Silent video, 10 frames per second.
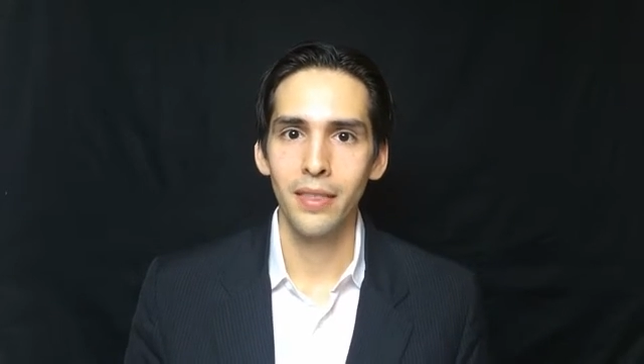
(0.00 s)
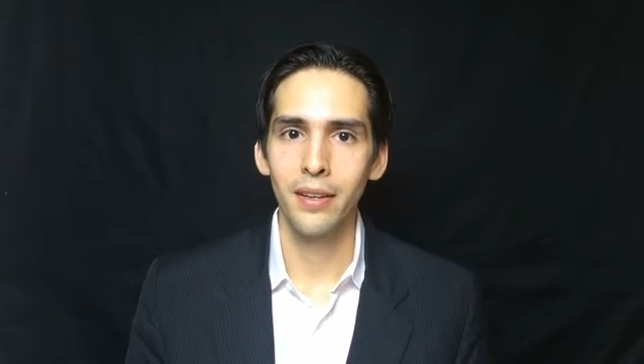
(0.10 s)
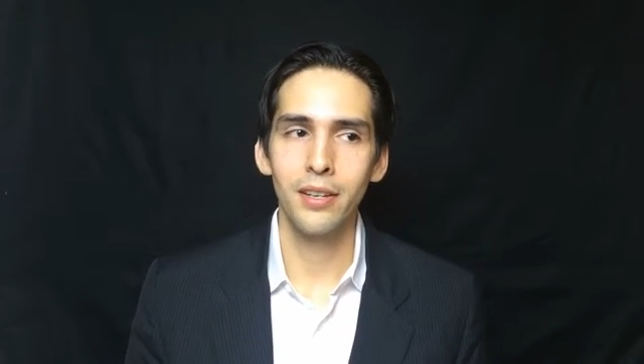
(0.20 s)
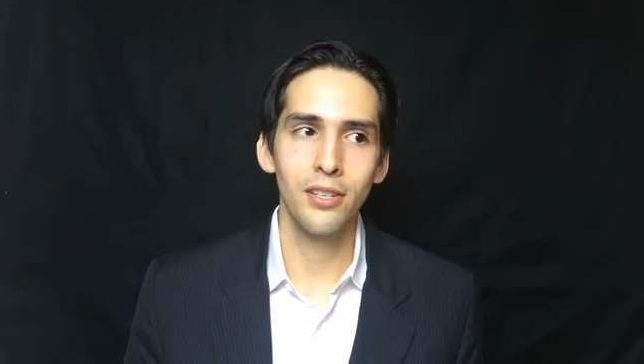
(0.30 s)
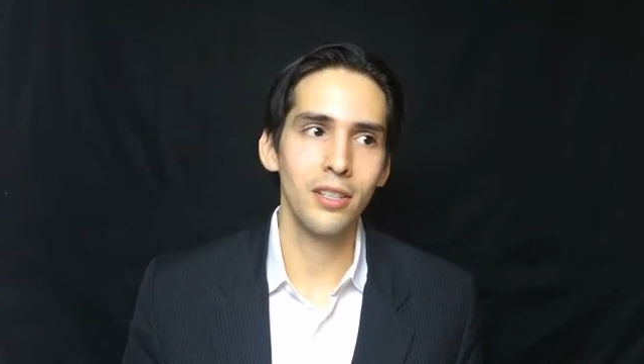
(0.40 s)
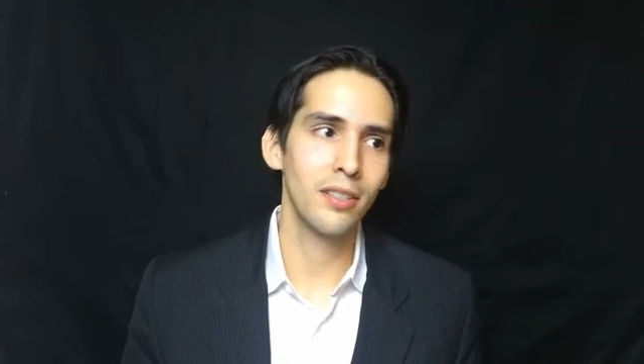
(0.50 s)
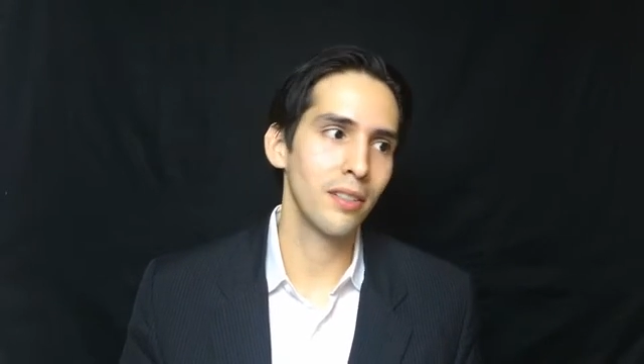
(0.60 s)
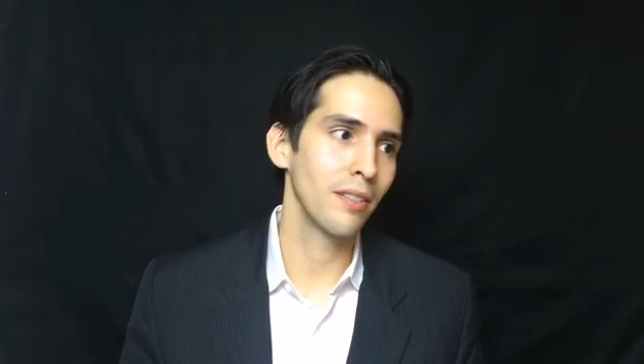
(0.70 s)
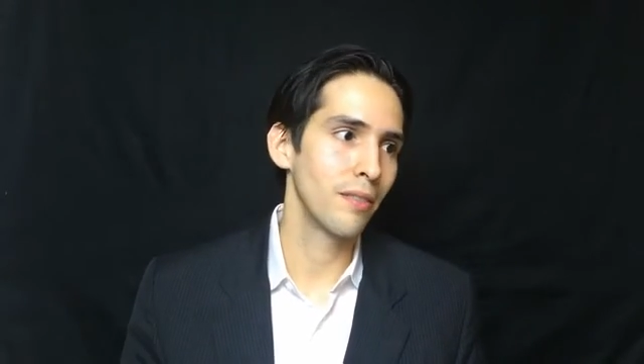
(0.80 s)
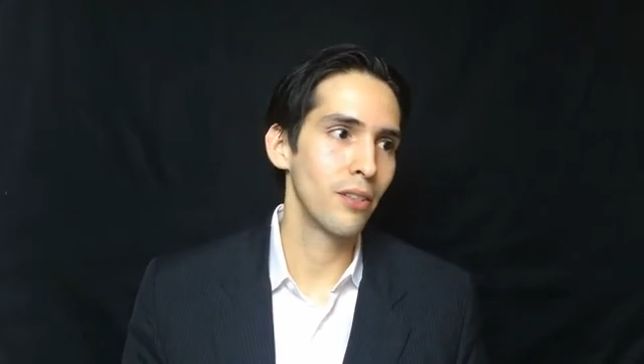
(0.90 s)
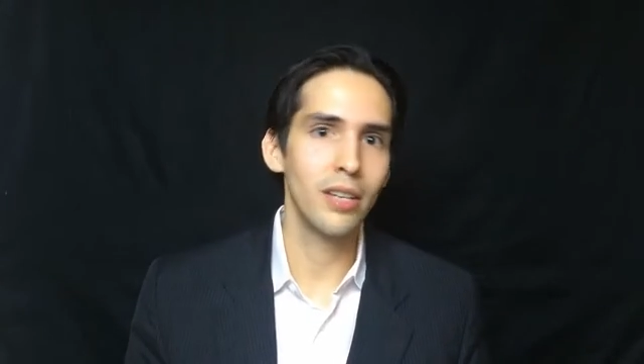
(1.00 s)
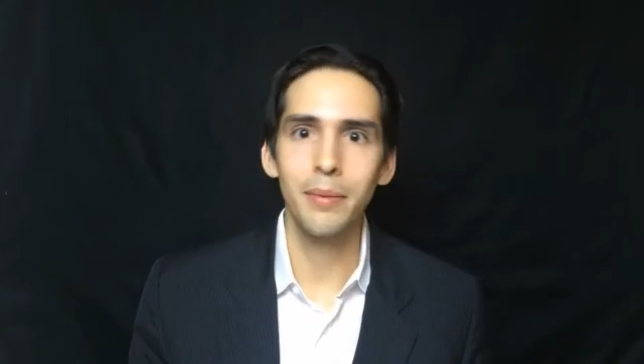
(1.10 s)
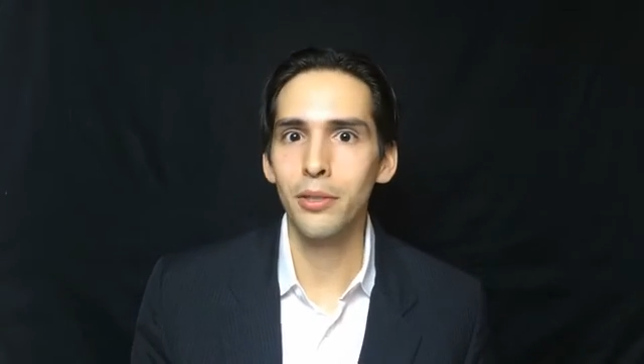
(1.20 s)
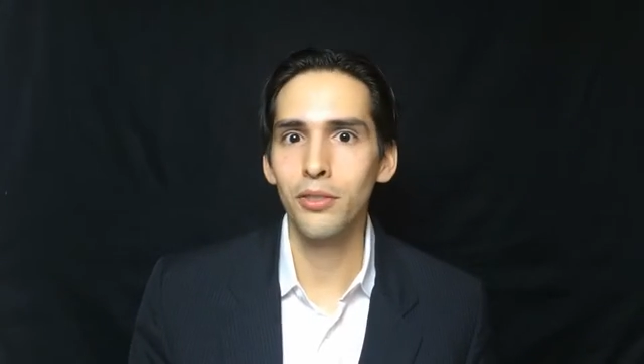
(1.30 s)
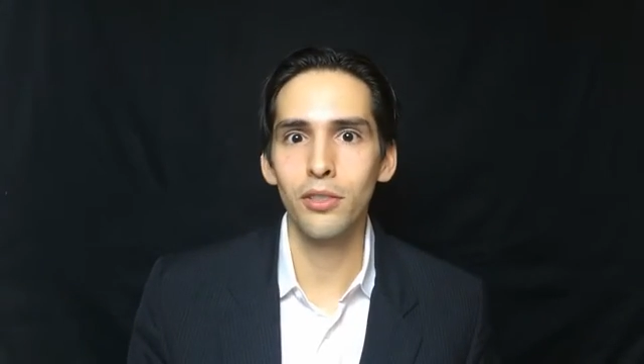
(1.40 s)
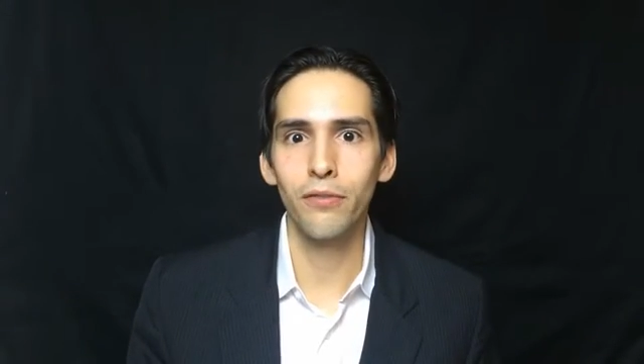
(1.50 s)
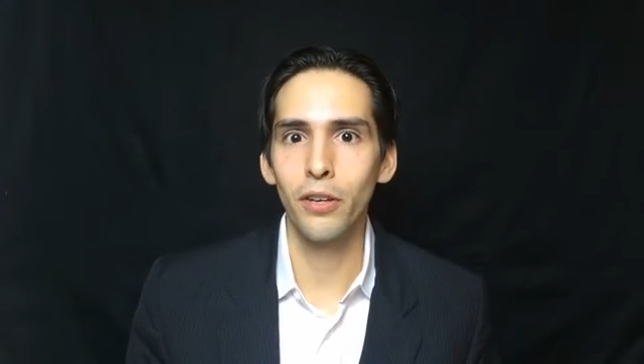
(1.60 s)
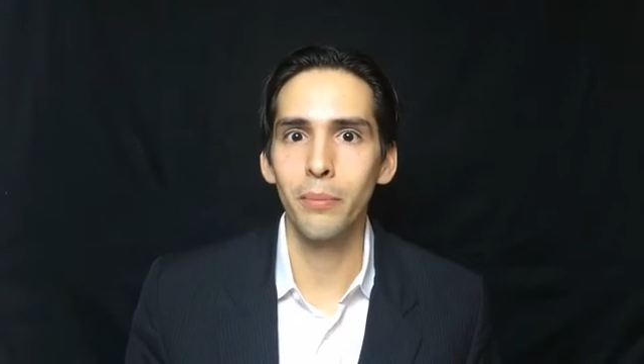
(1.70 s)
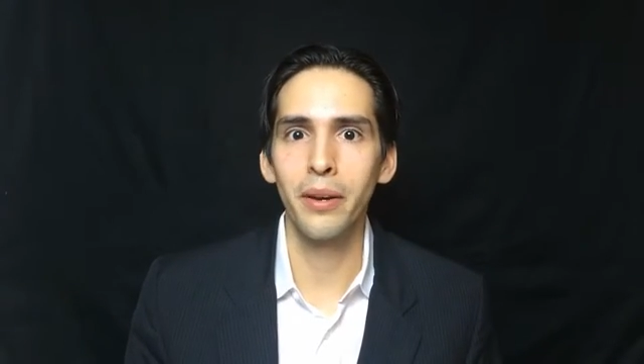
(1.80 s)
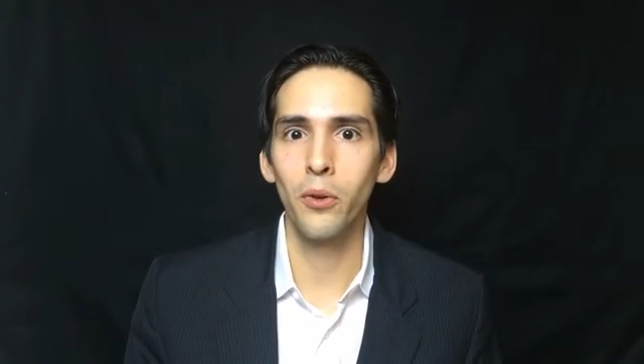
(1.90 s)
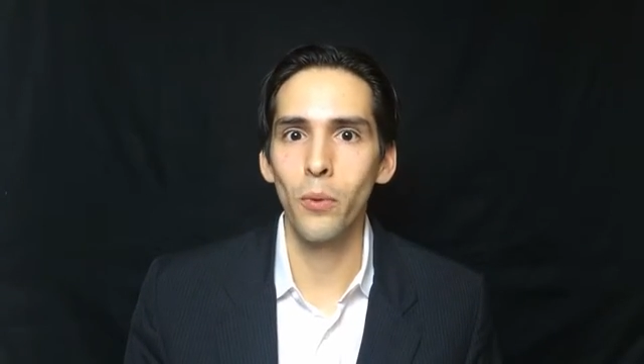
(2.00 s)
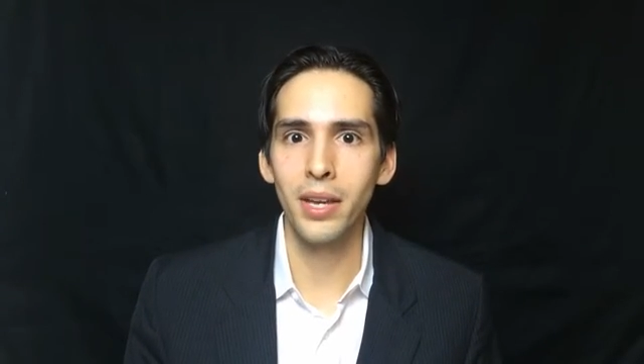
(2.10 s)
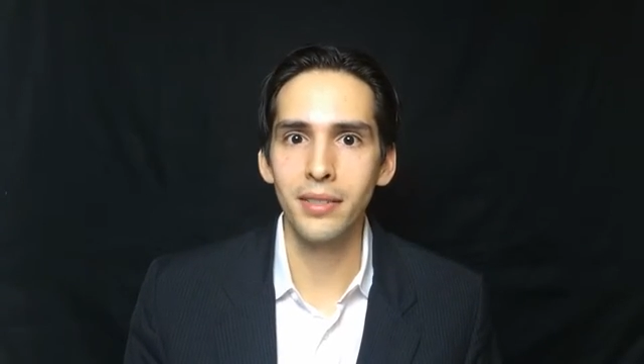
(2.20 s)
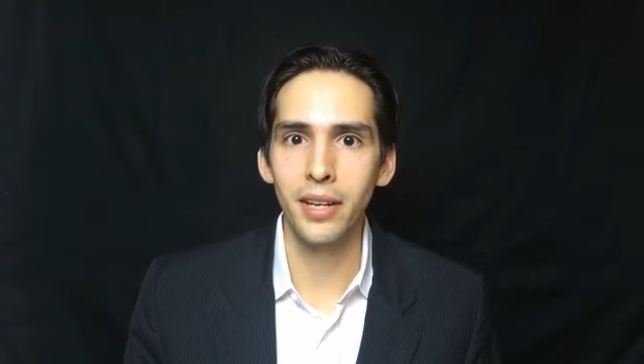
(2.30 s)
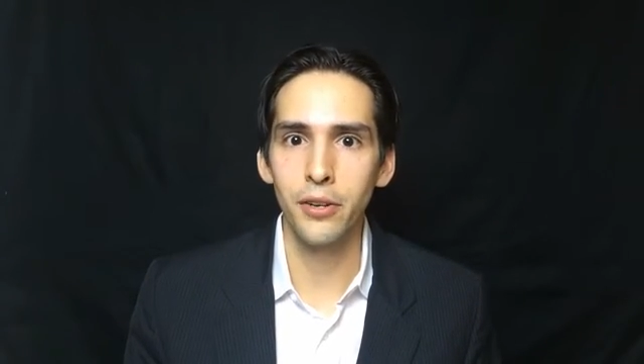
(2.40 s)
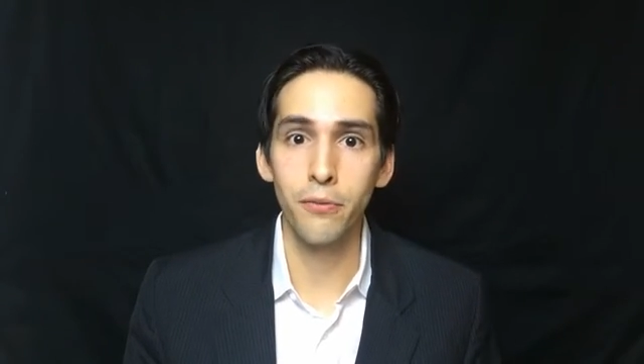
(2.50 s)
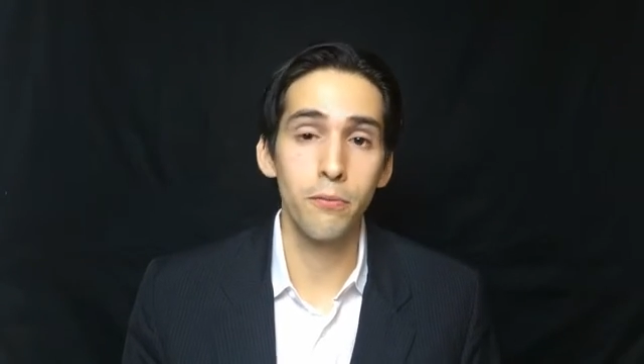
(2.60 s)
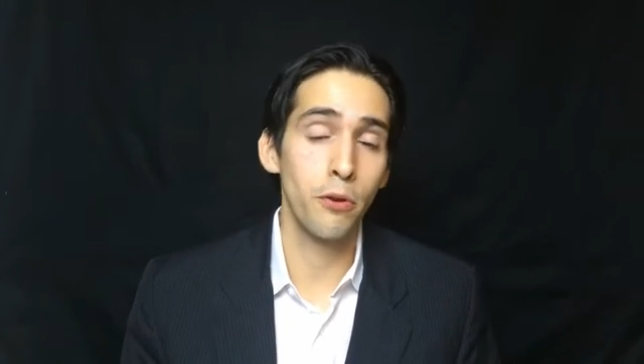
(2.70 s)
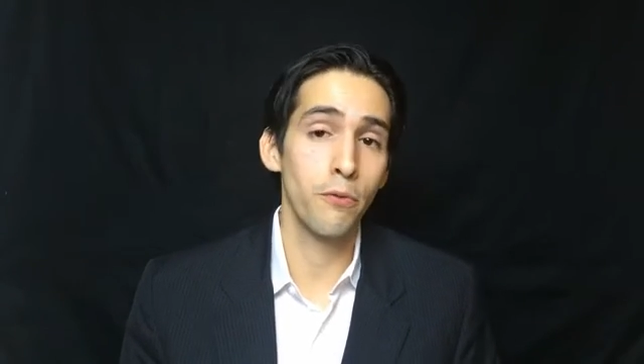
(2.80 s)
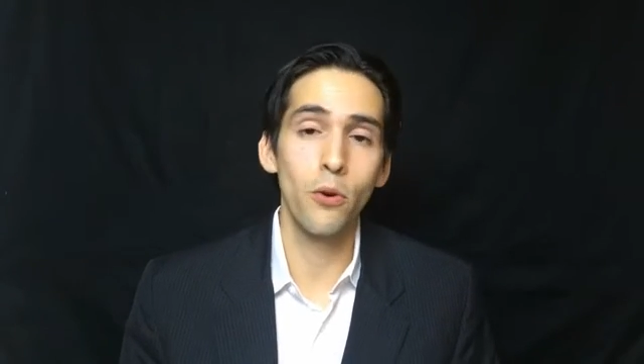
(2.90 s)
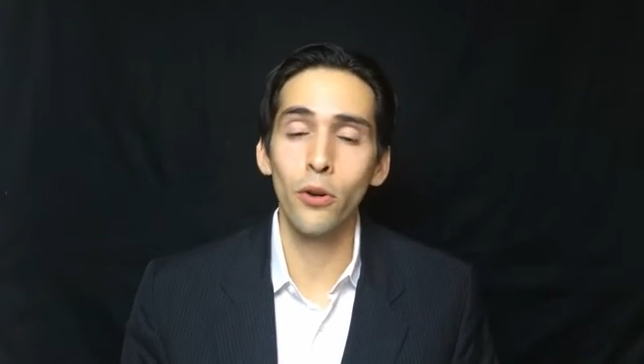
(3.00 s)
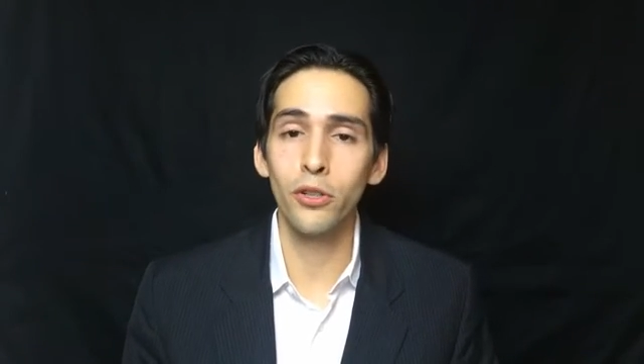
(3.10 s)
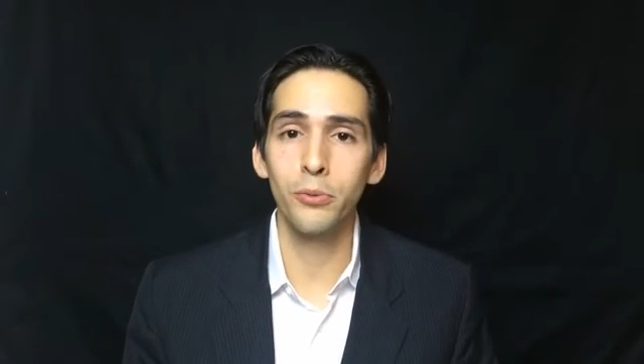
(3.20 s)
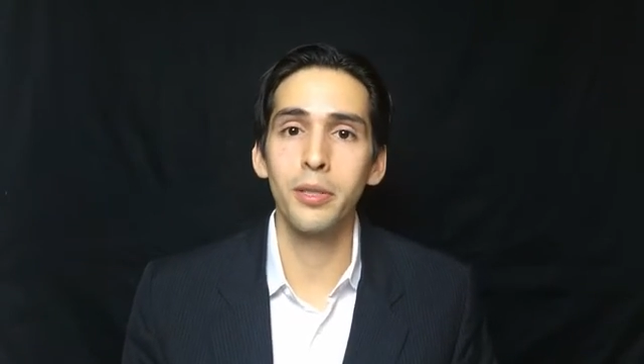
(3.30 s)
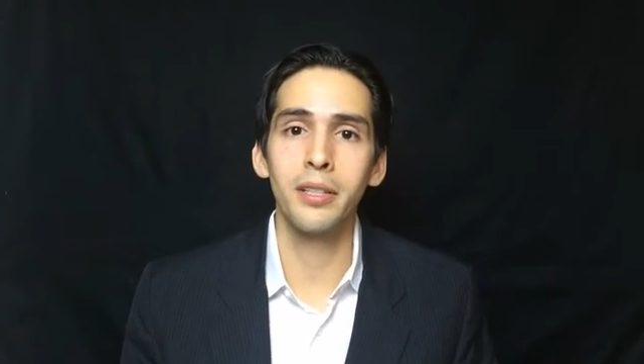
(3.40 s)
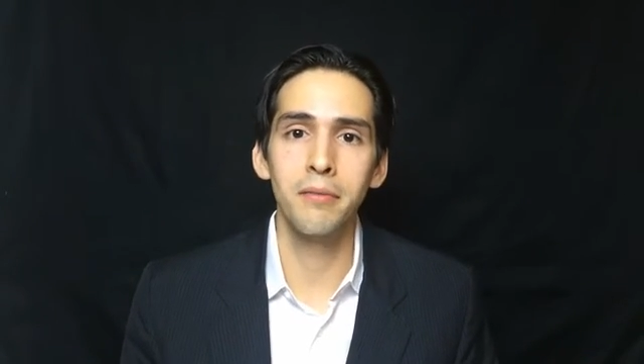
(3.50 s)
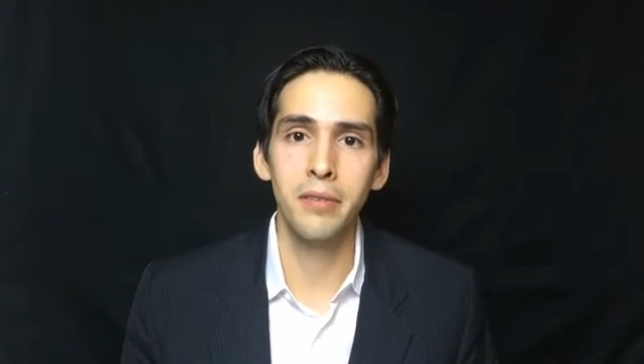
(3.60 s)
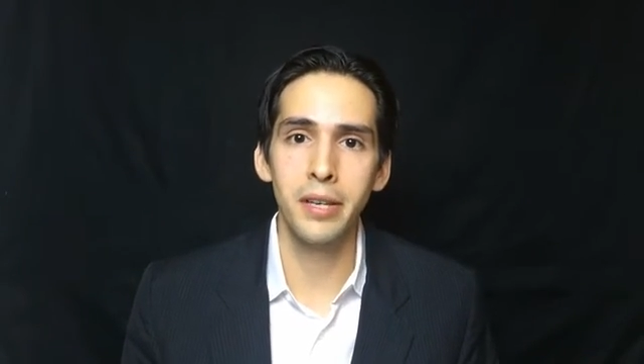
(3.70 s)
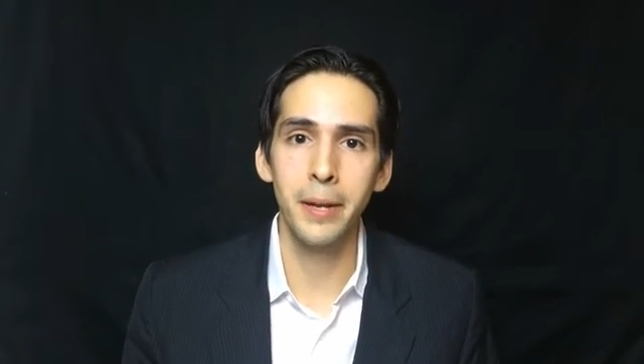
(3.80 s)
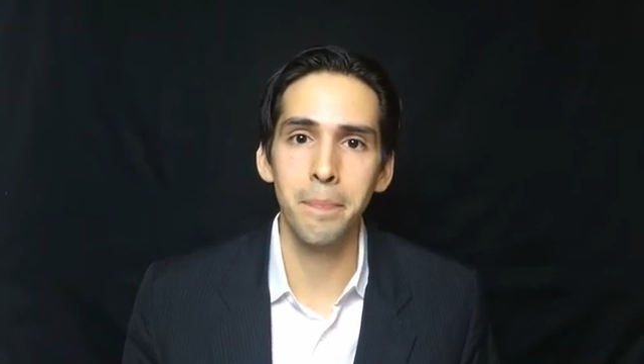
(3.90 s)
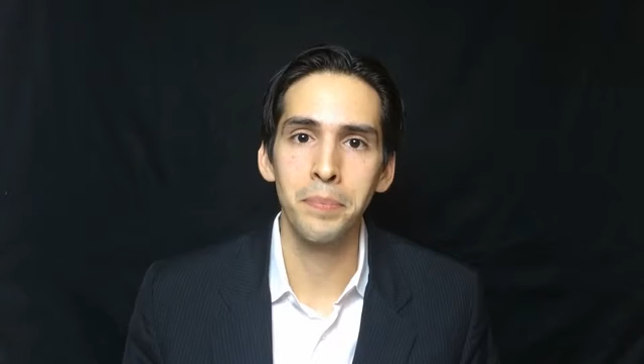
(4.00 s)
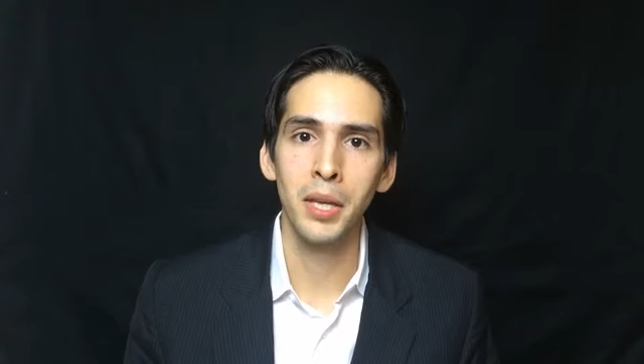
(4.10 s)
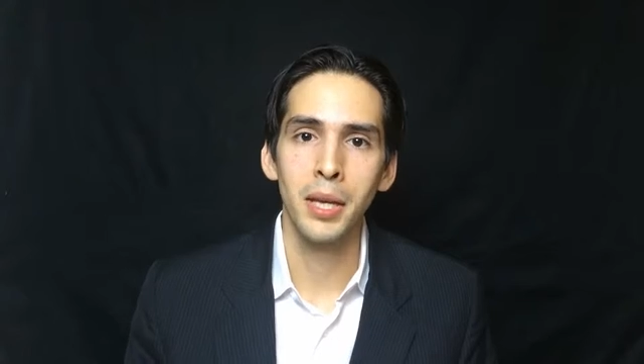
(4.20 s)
your emails just fell by the wayside, your phone calls were inconvenient.